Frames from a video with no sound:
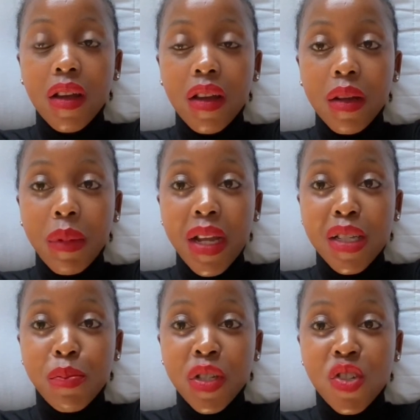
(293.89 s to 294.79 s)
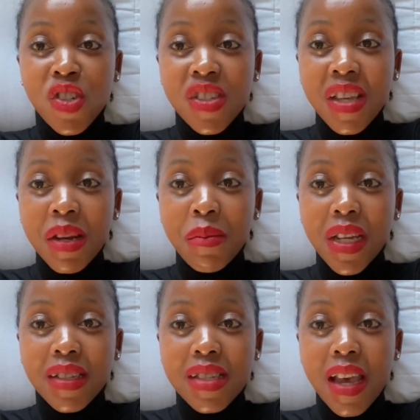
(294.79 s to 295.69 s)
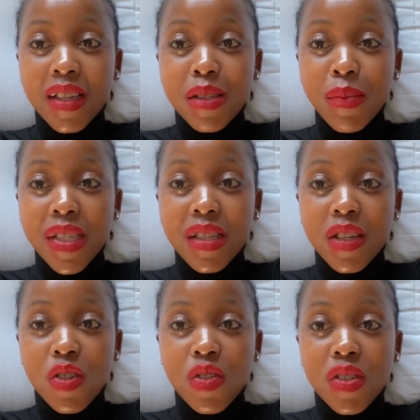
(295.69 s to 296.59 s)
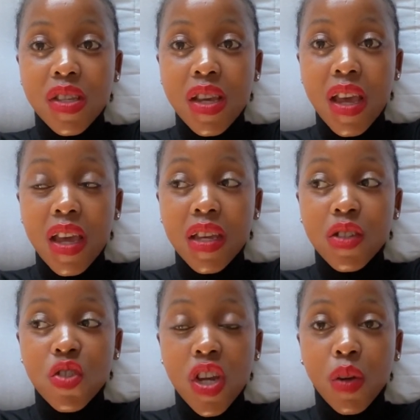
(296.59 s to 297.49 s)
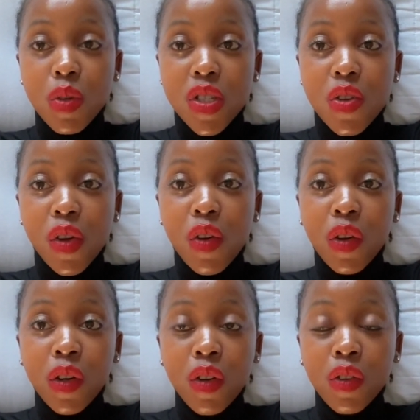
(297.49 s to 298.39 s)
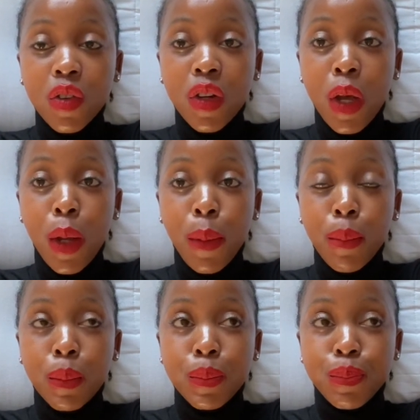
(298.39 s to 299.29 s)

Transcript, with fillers: and my husband just sent me a text message to say, hey, check what's going on on, um,